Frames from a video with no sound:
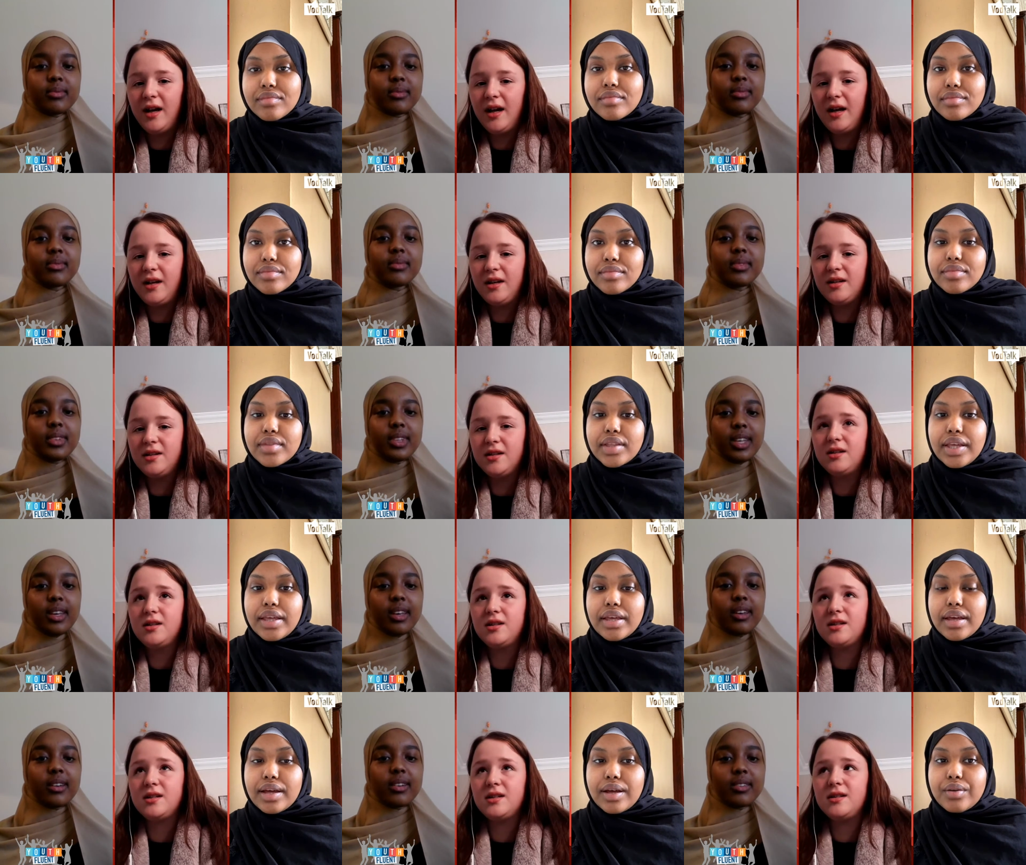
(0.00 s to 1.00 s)
Speaker 1: and yeah.
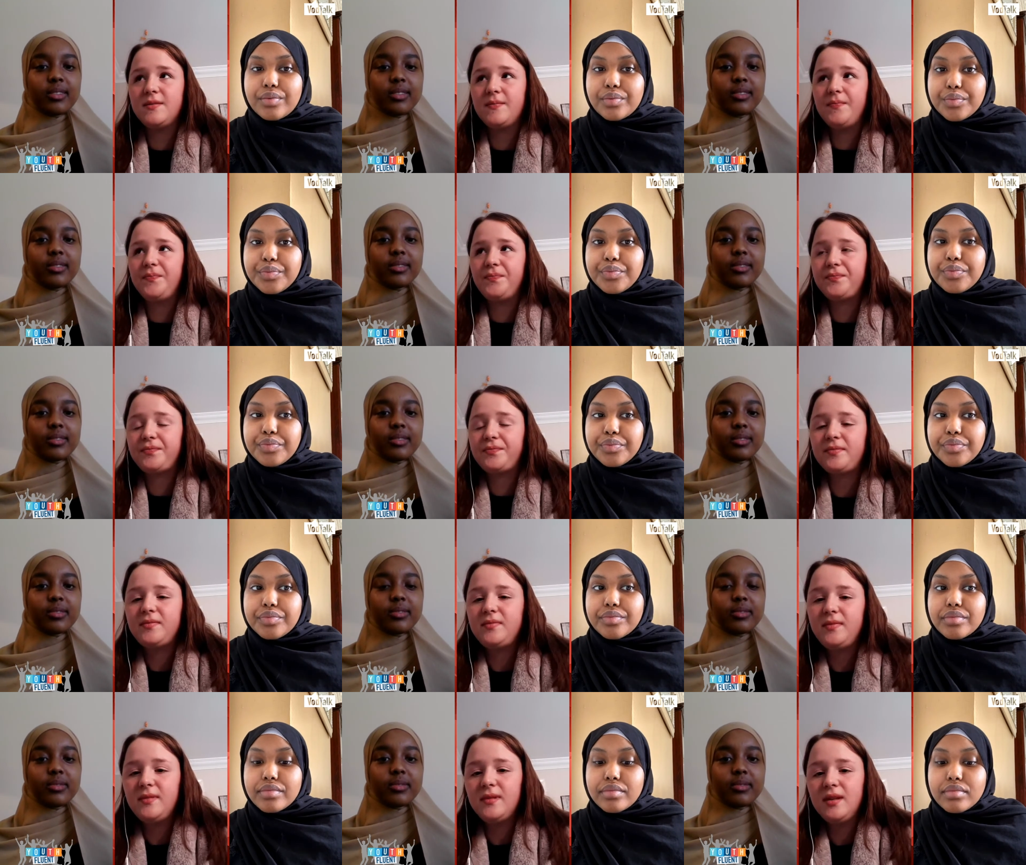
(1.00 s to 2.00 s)
just
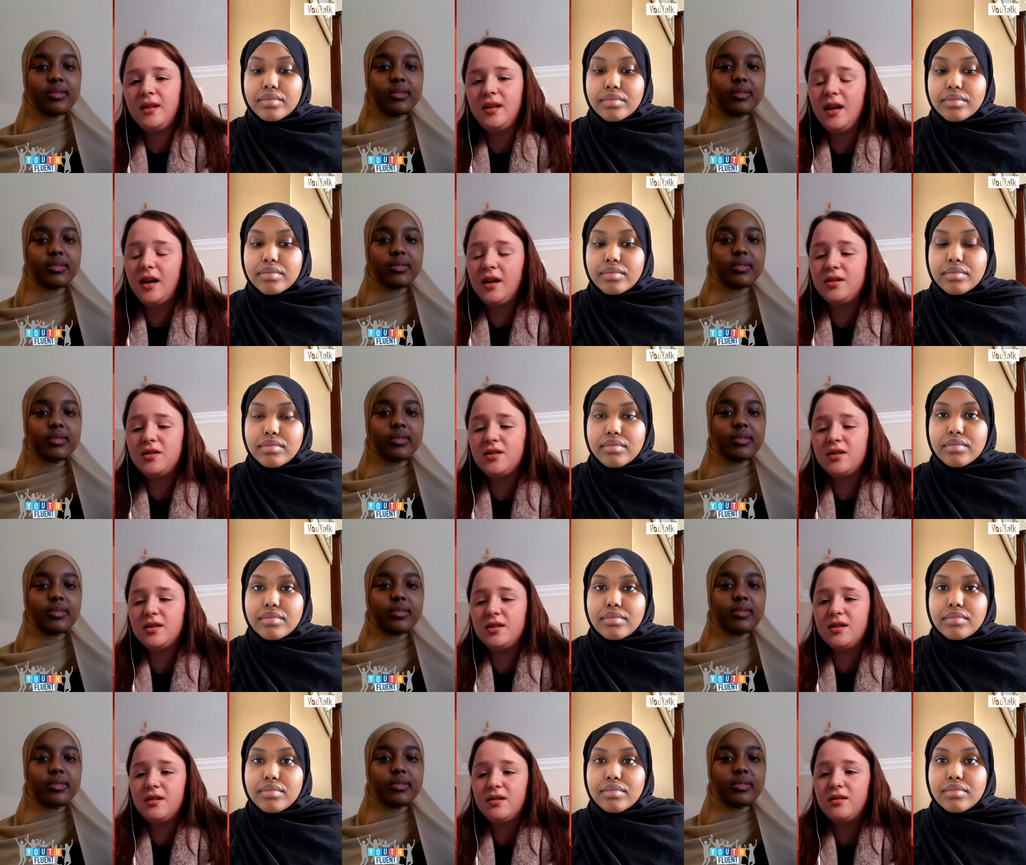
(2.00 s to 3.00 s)
and just
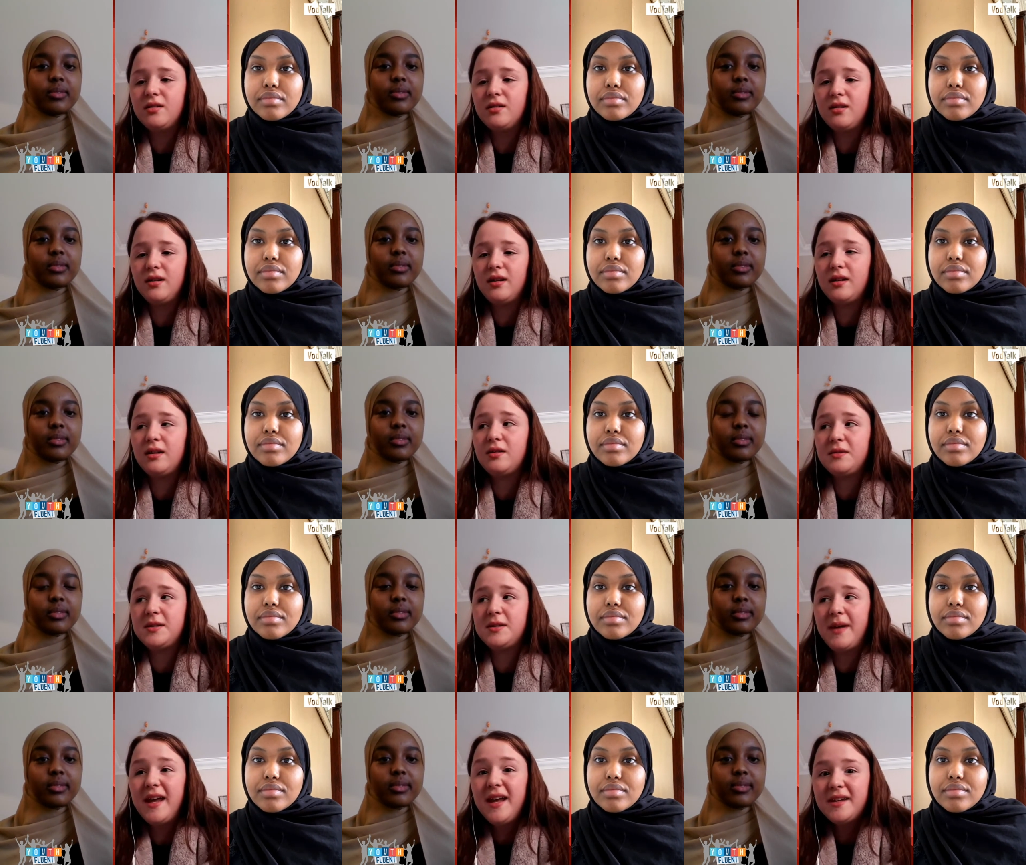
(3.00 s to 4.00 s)

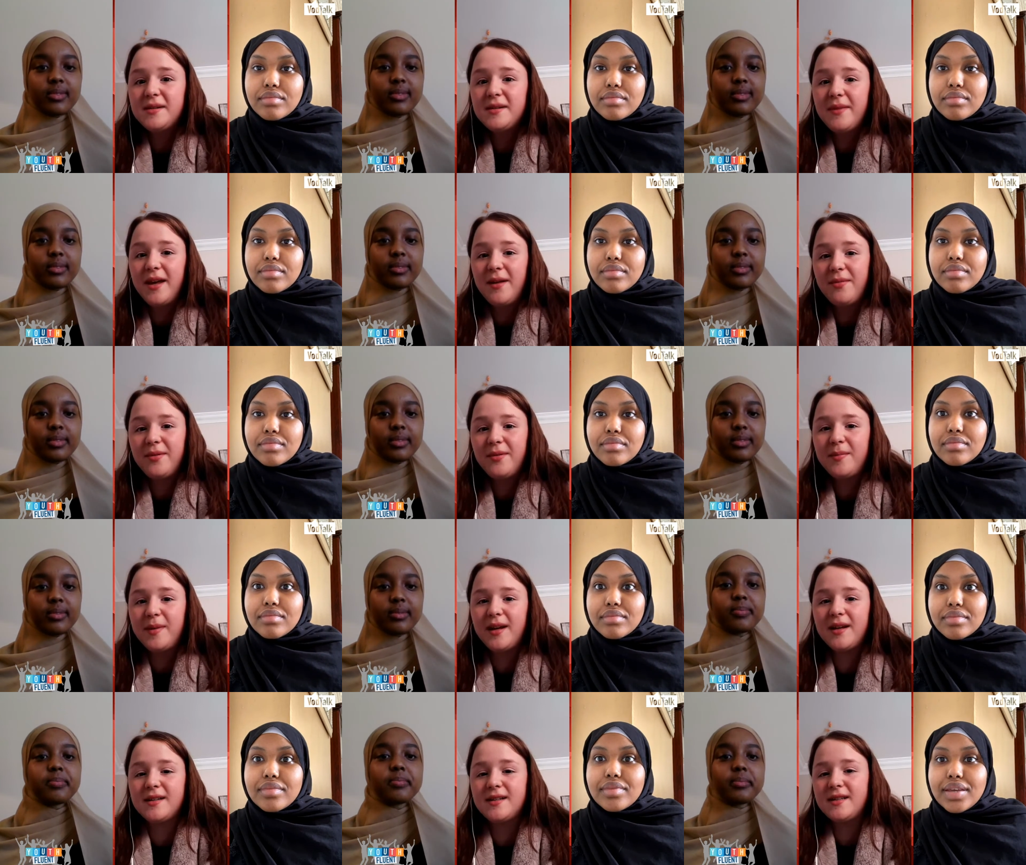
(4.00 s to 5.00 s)
speak to people
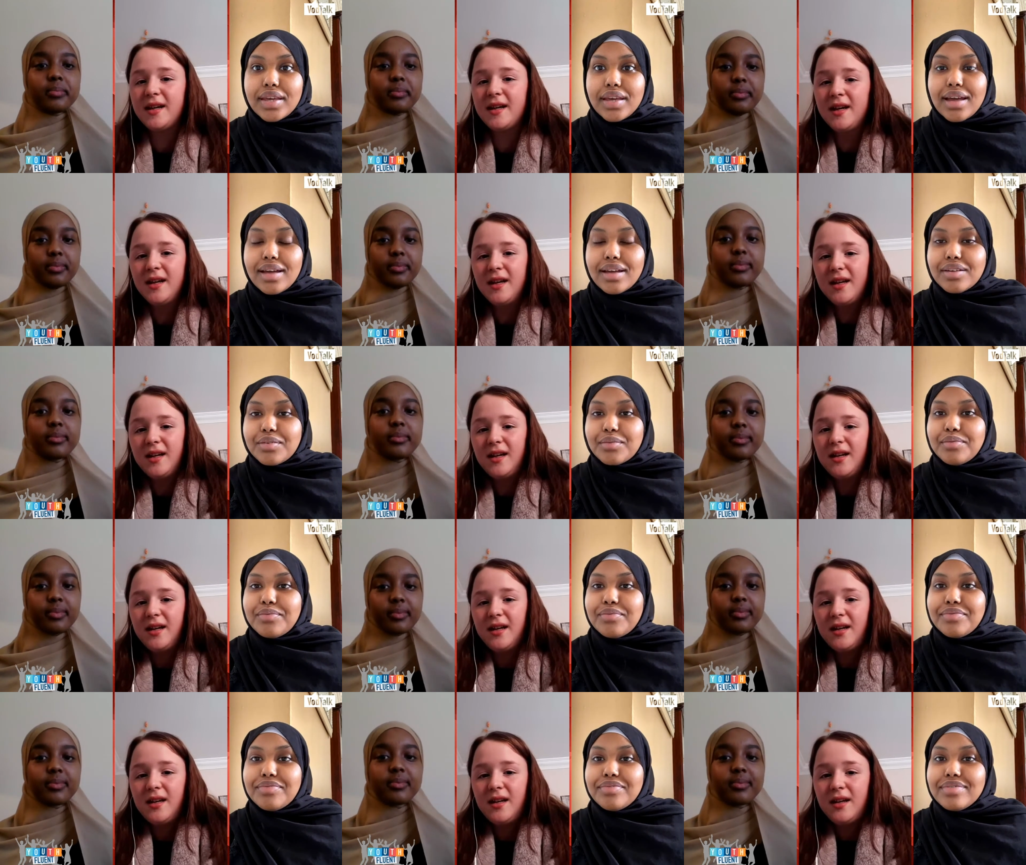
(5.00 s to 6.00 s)
because yeah
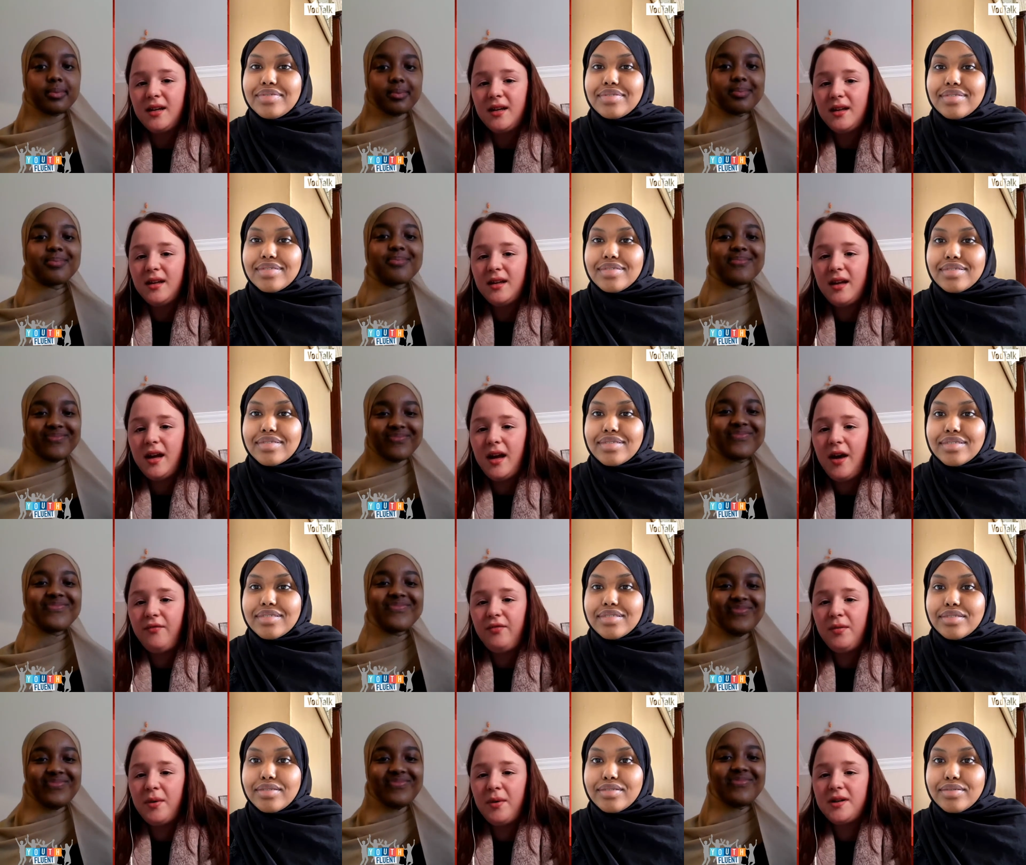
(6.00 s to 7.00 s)

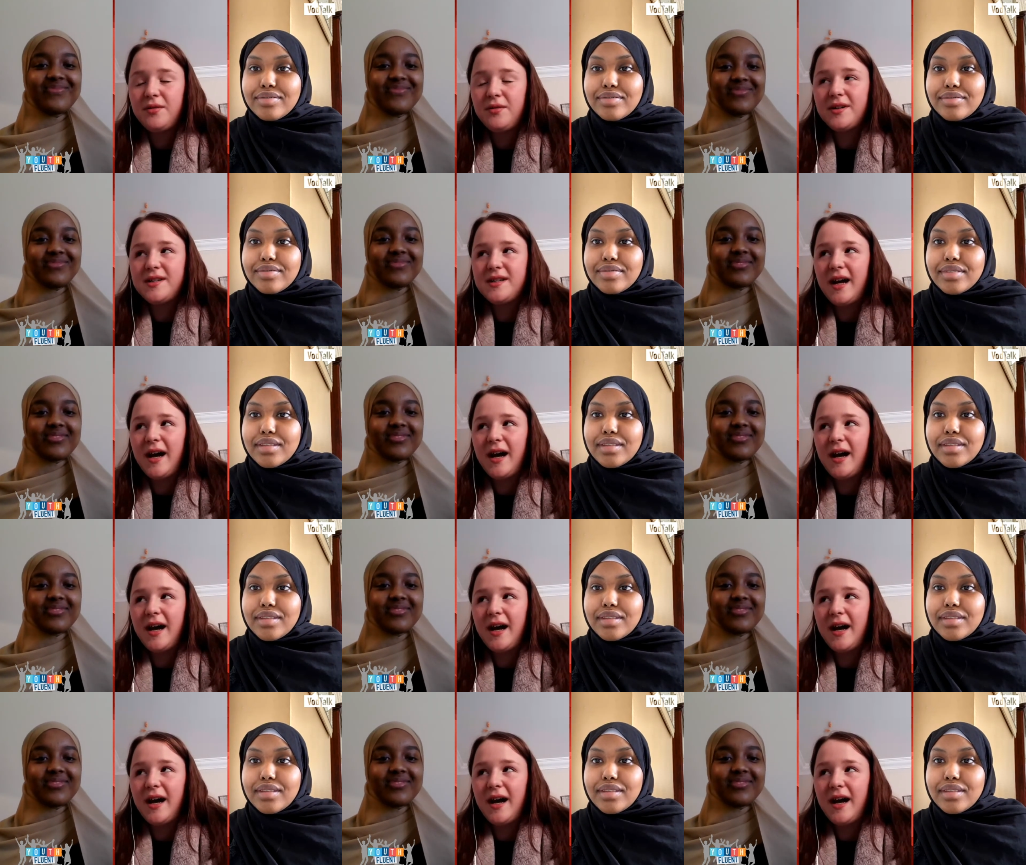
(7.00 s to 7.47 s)
everybody wants to